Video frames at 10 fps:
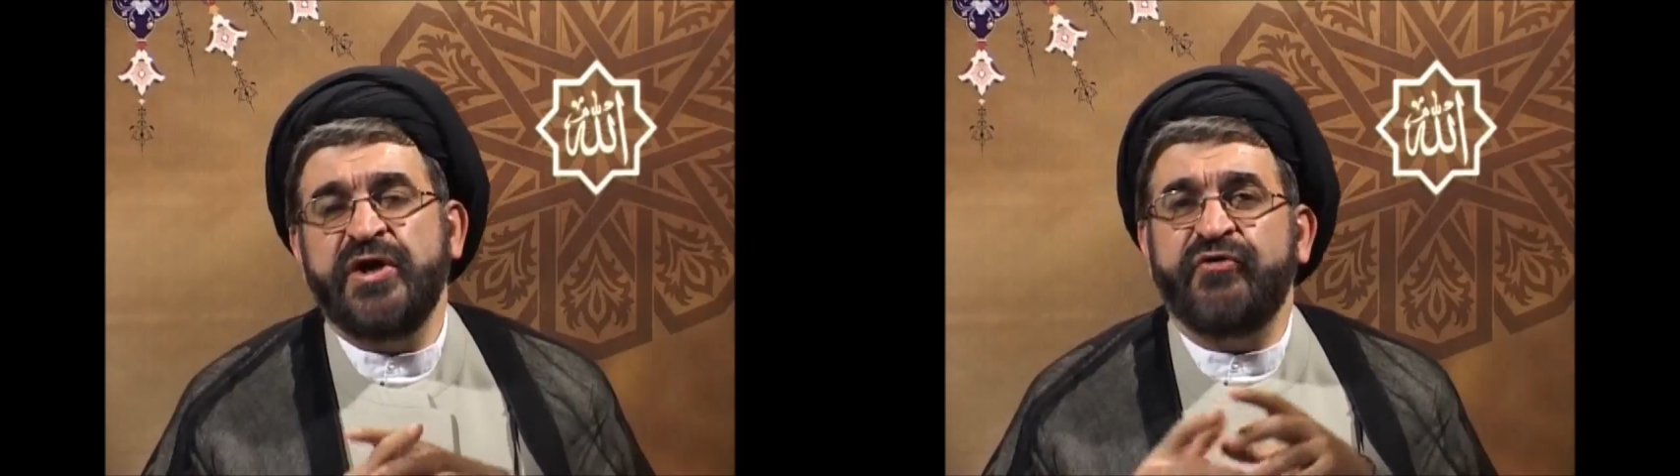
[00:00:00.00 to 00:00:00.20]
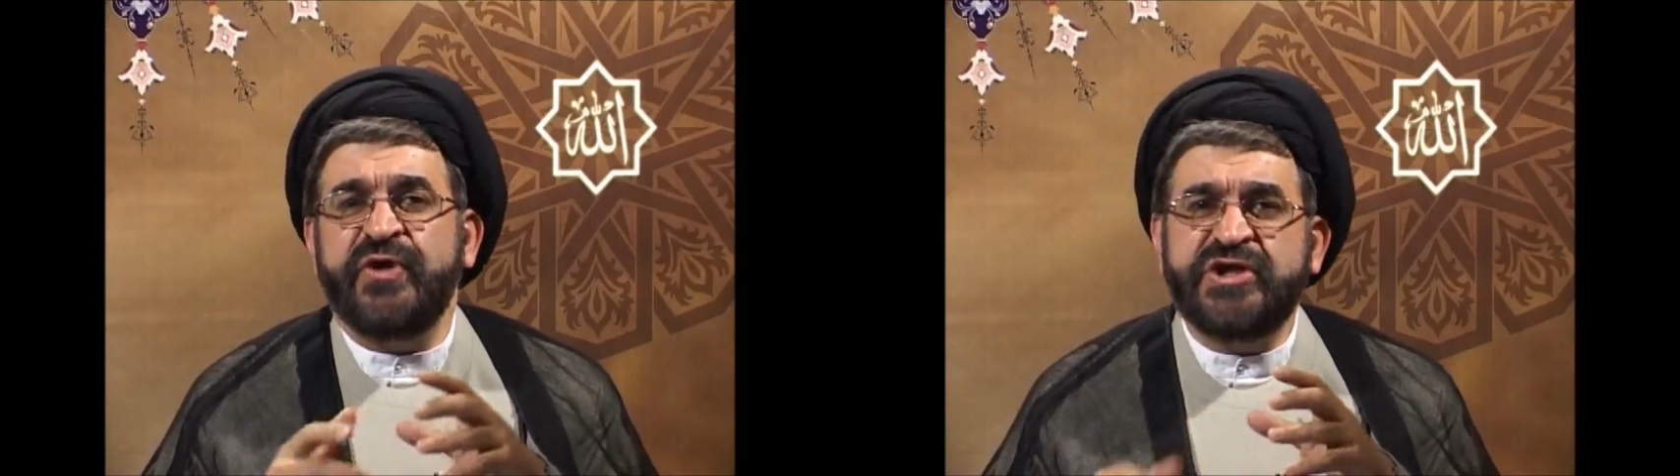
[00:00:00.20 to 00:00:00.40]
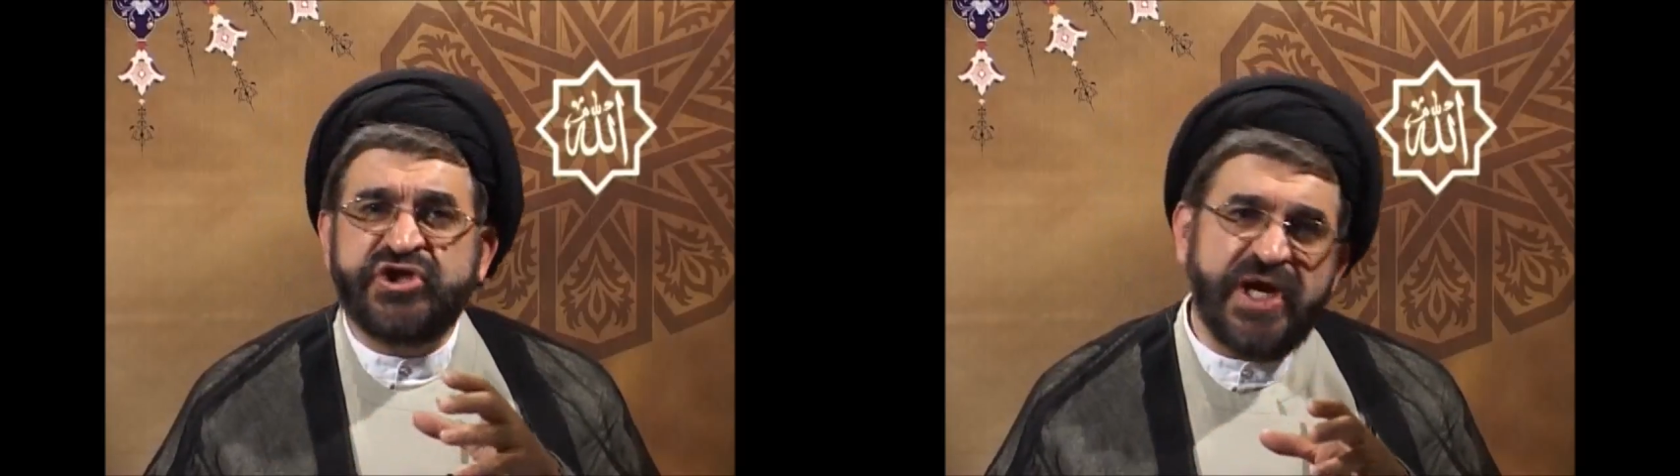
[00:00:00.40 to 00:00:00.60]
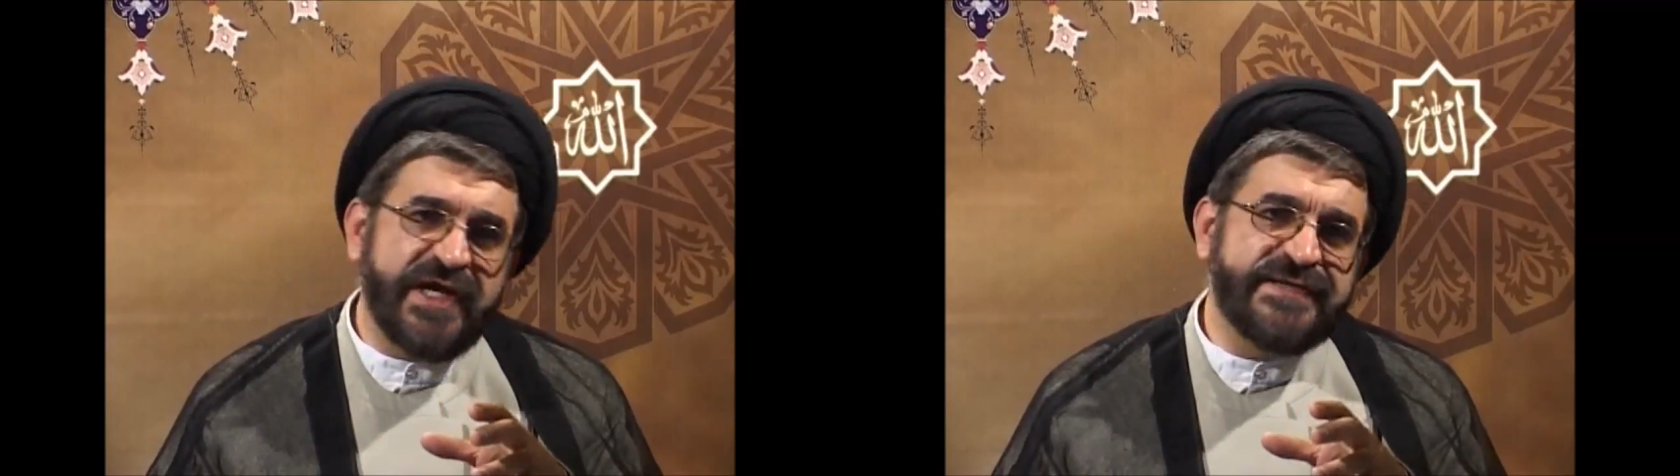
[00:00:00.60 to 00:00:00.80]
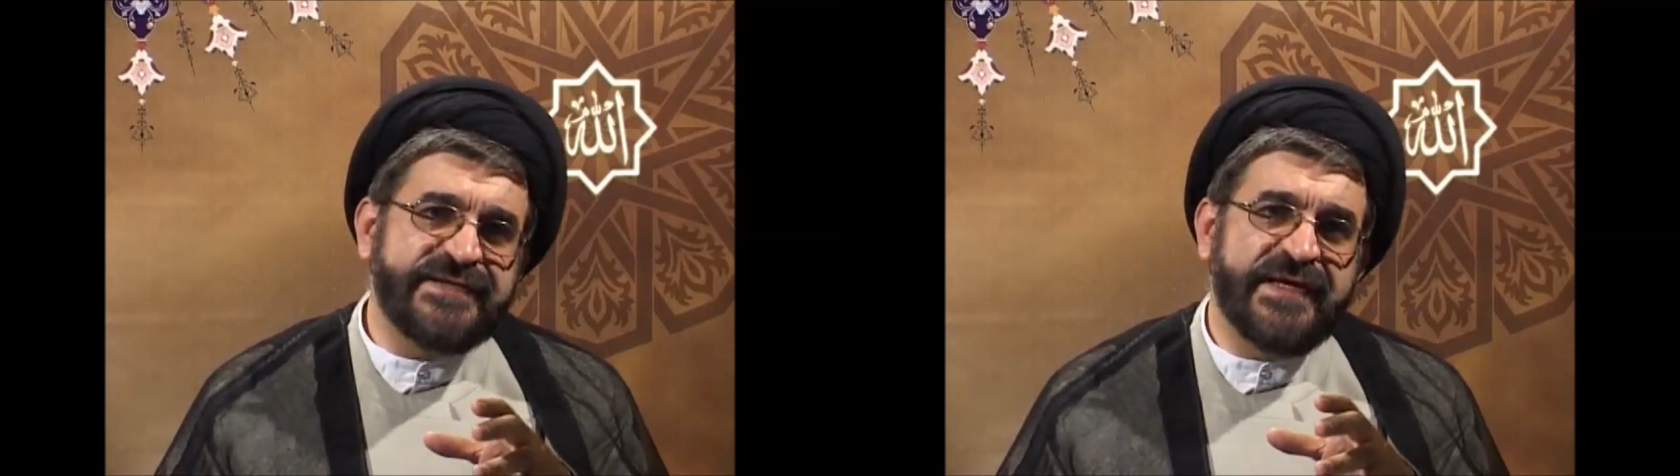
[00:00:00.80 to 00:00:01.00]

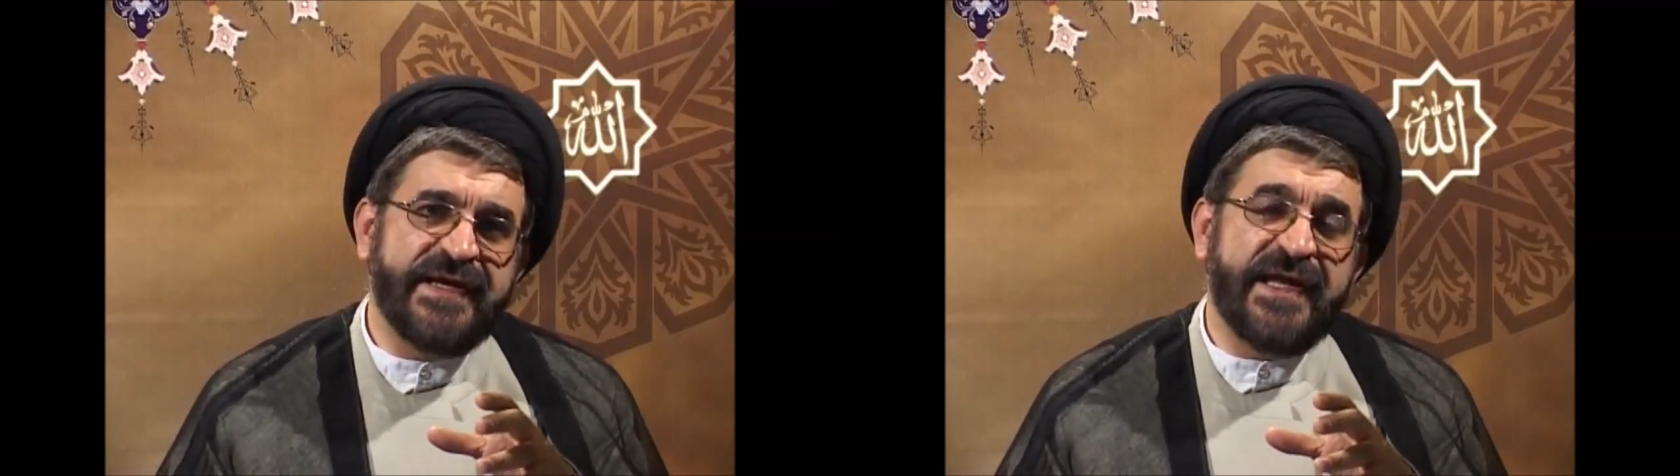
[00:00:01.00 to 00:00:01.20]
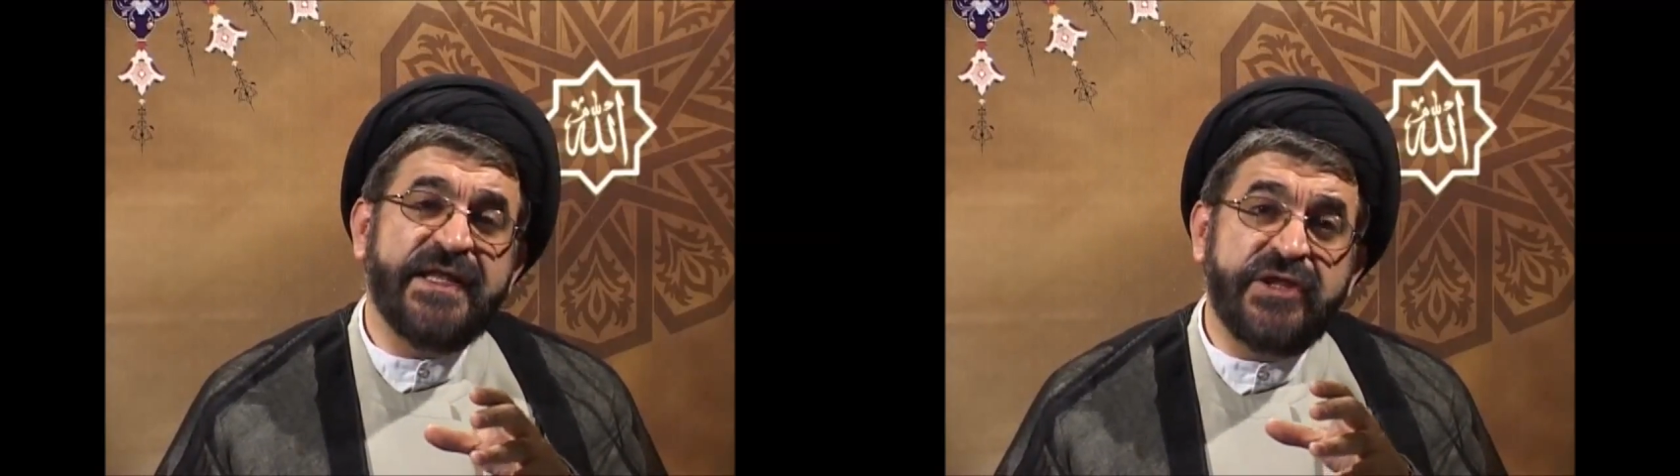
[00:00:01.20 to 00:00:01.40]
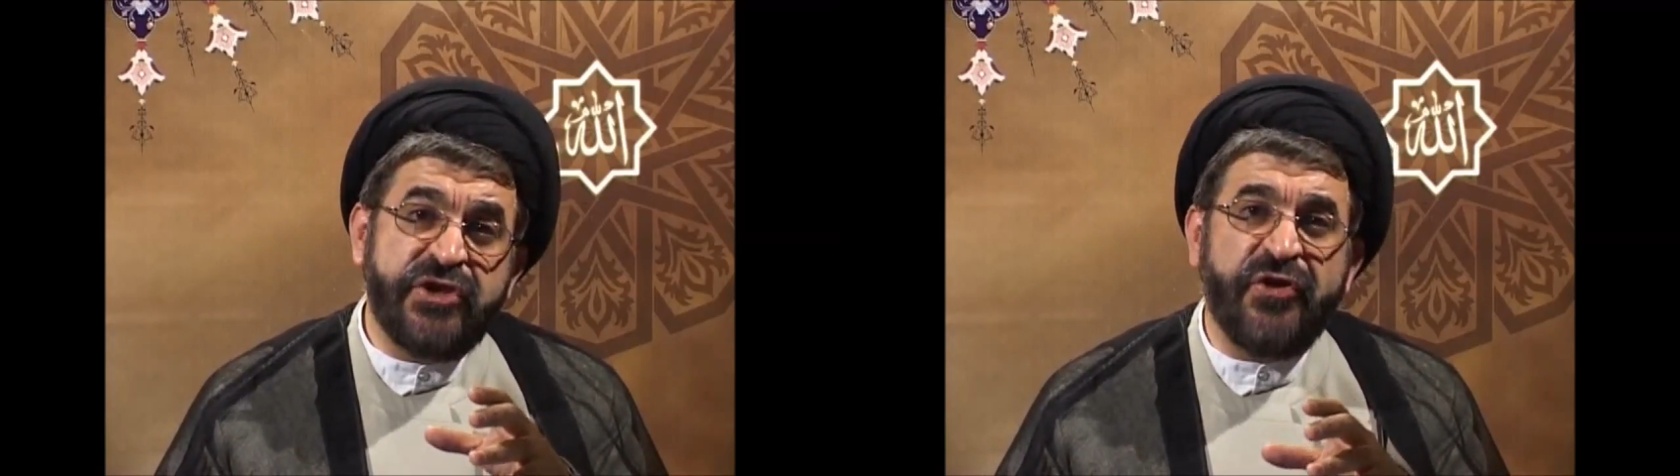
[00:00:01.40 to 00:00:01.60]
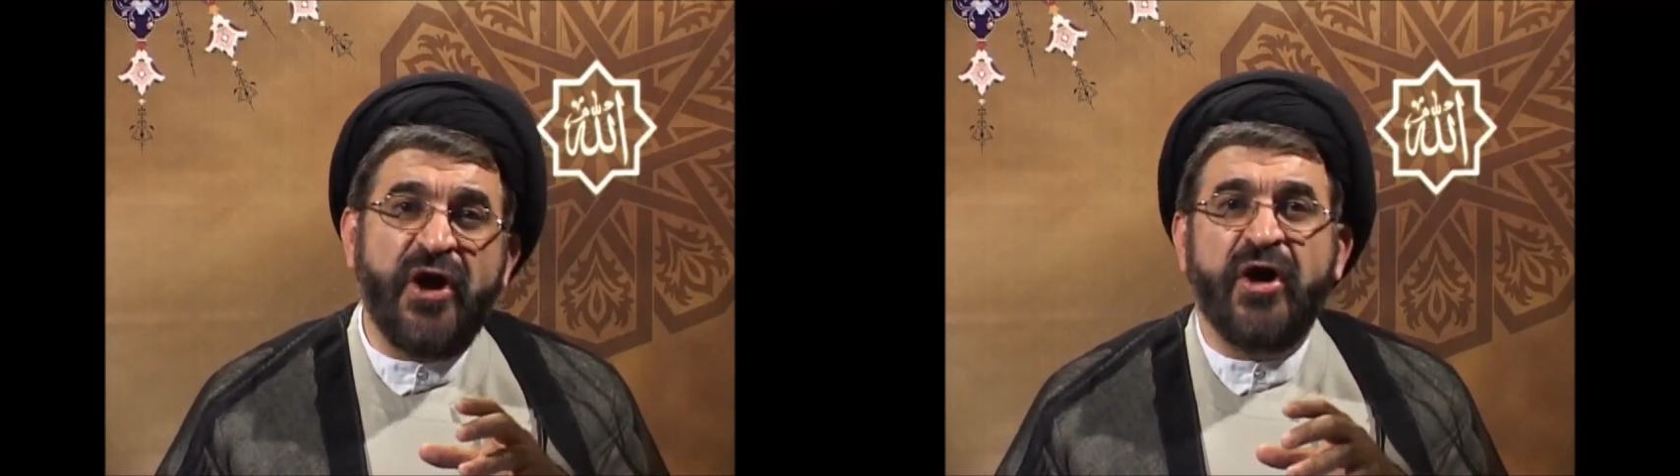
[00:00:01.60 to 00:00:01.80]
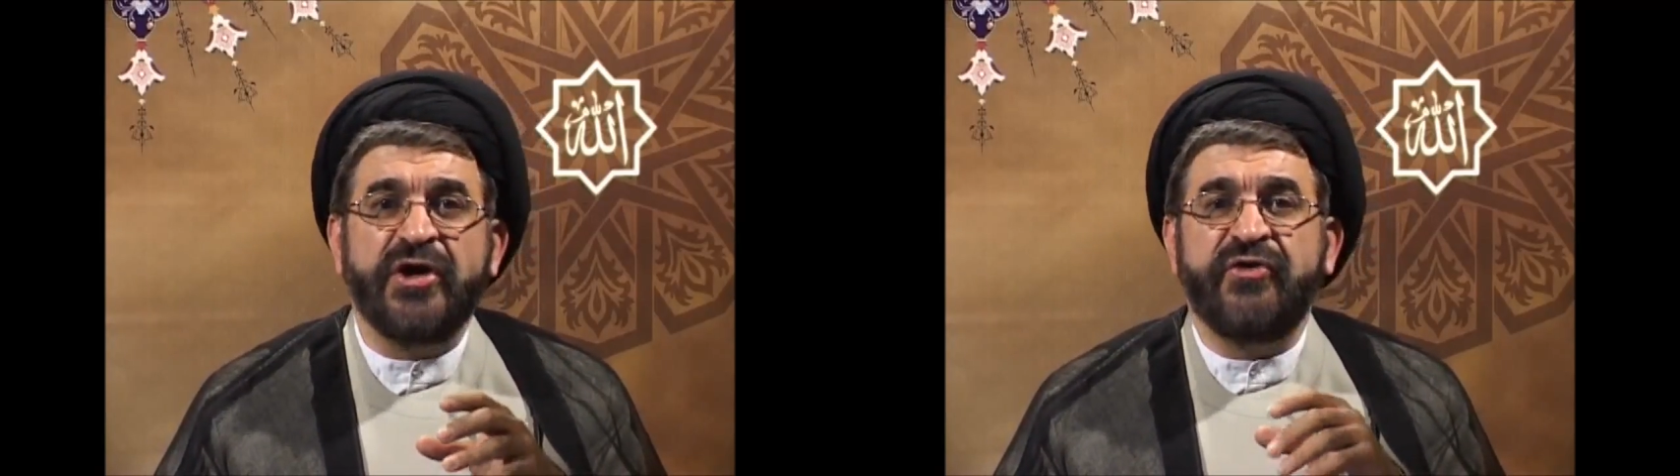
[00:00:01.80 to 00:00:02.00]
reject and deny